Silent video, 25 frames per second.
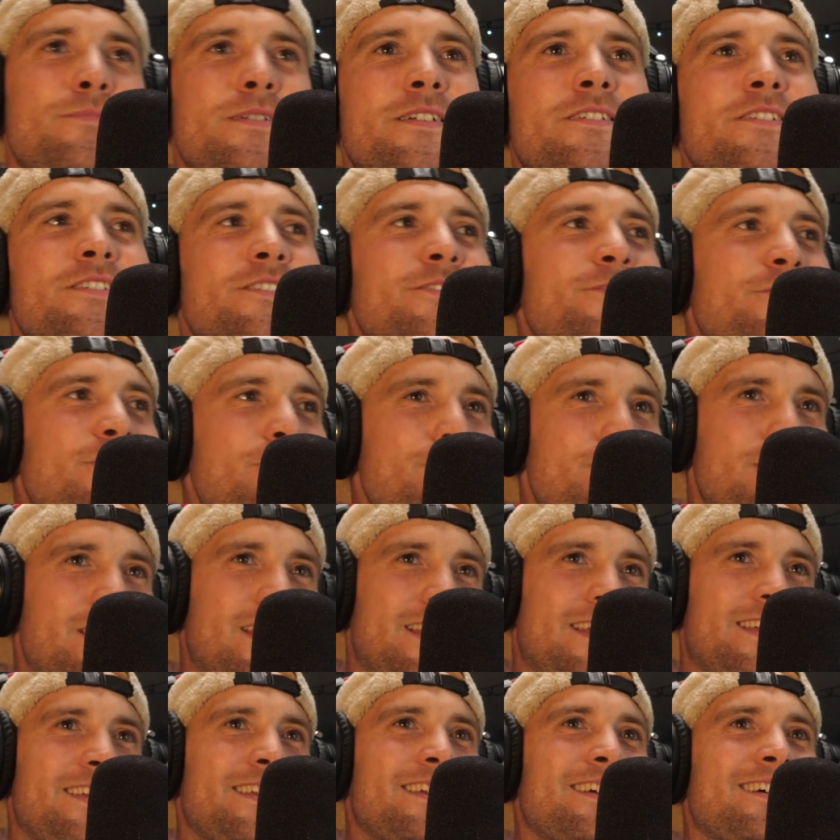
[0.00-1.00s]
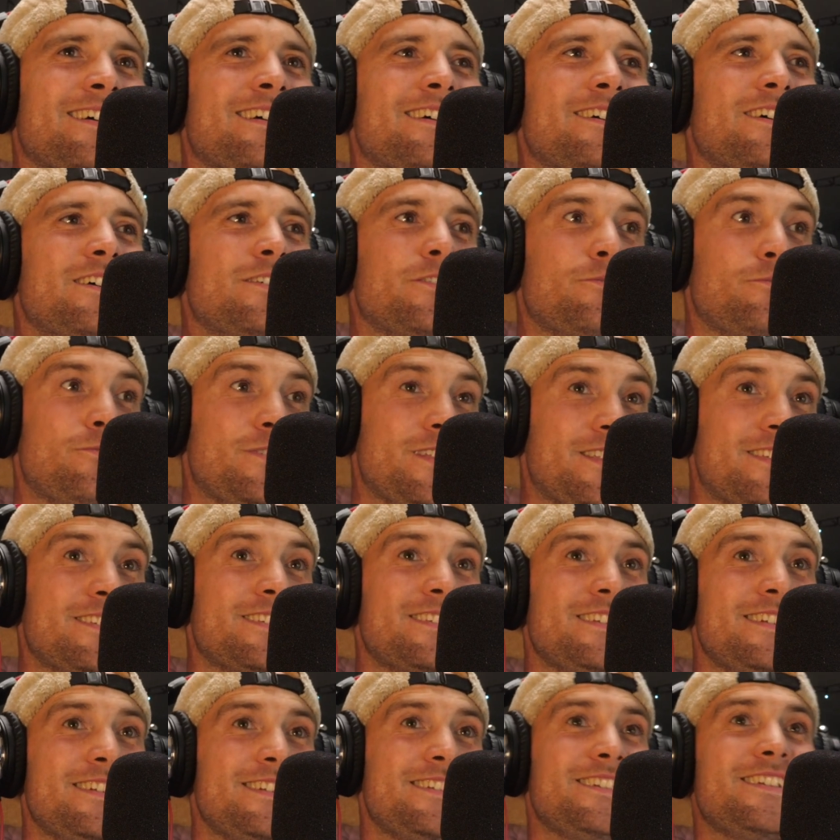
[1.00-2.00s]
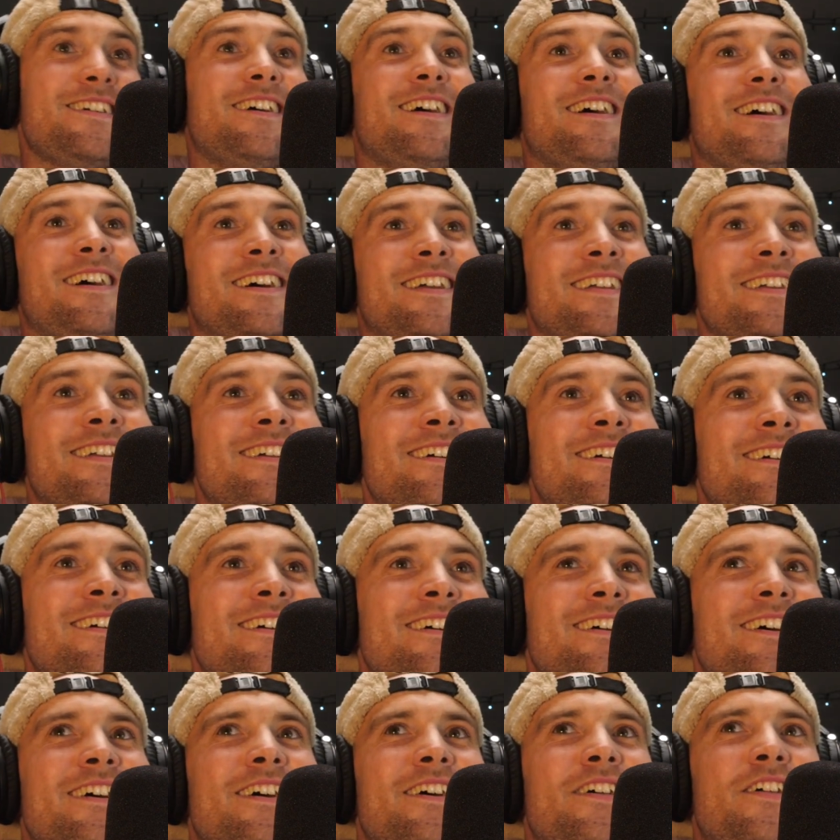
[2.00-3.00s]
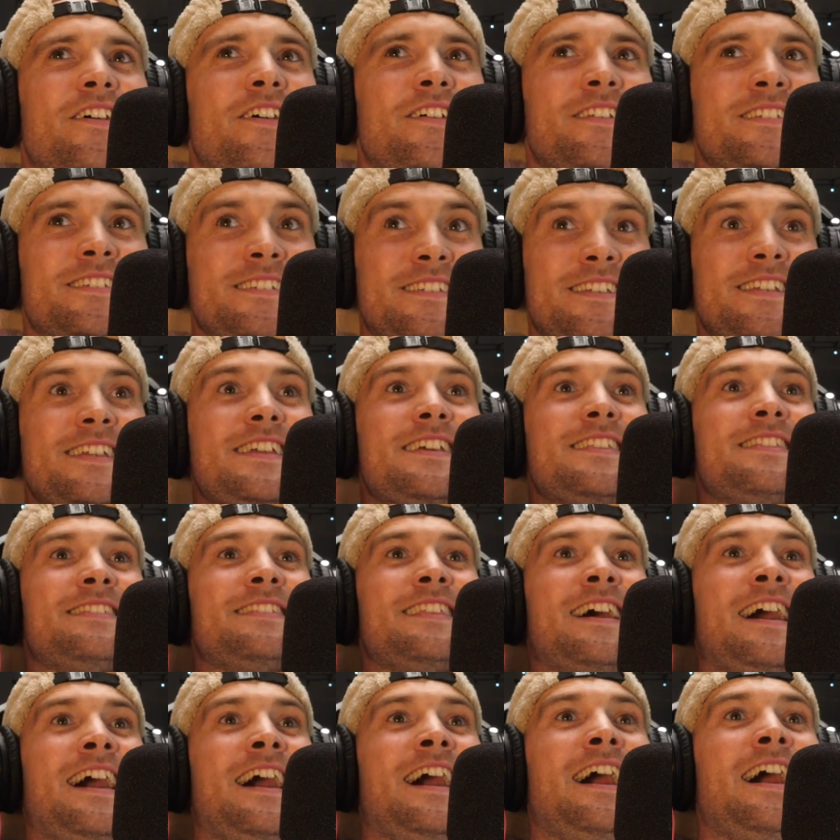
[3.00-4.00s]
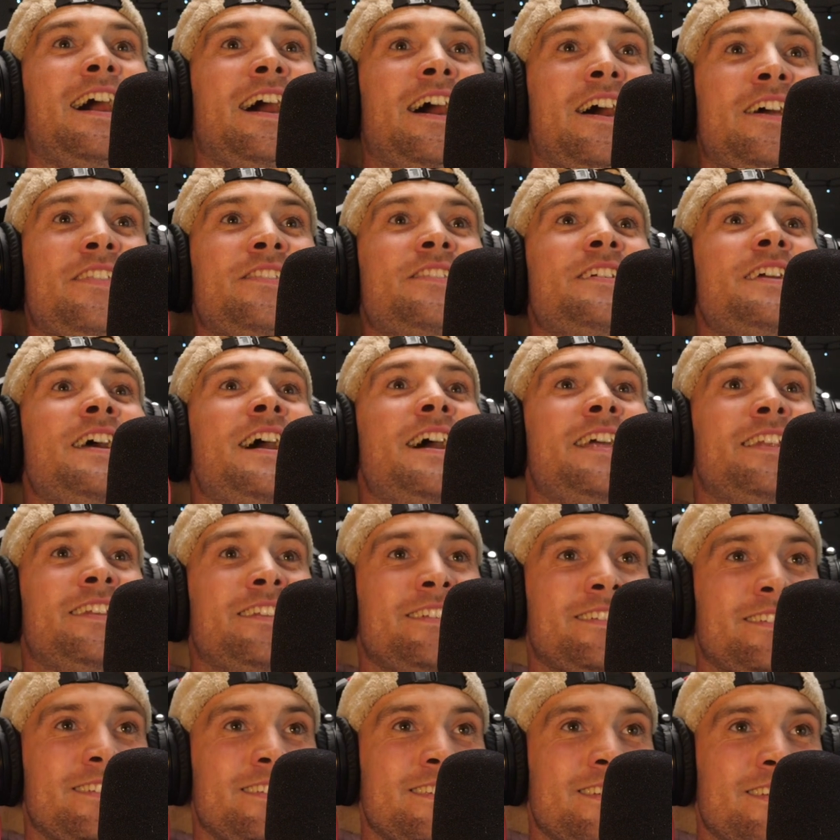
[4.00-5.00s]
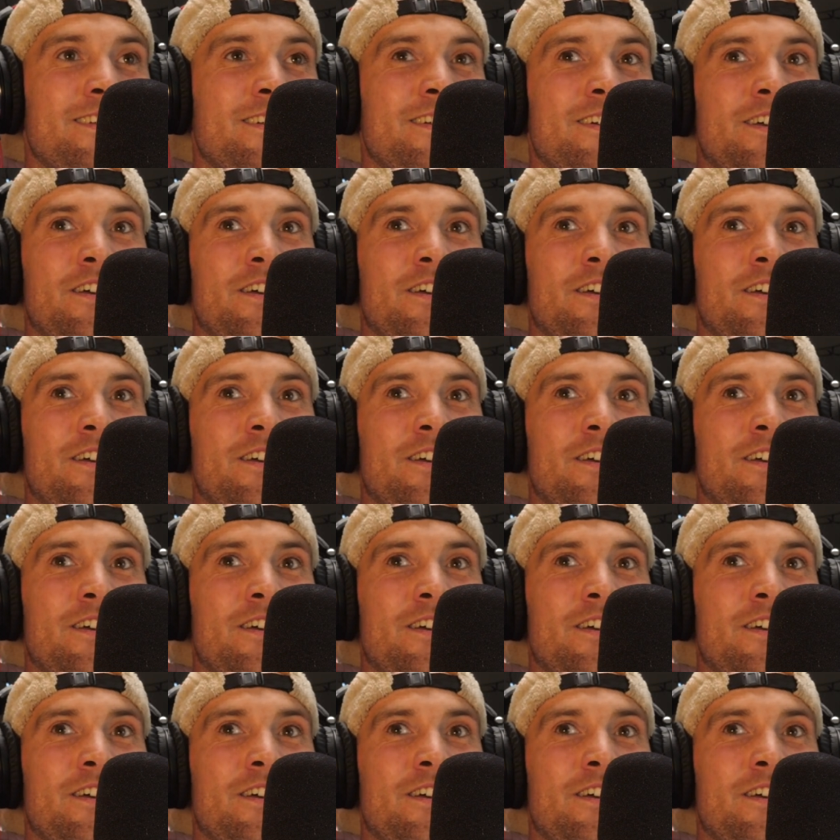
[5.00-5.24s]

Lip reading: Because for me, with CGI, seeing that at the end,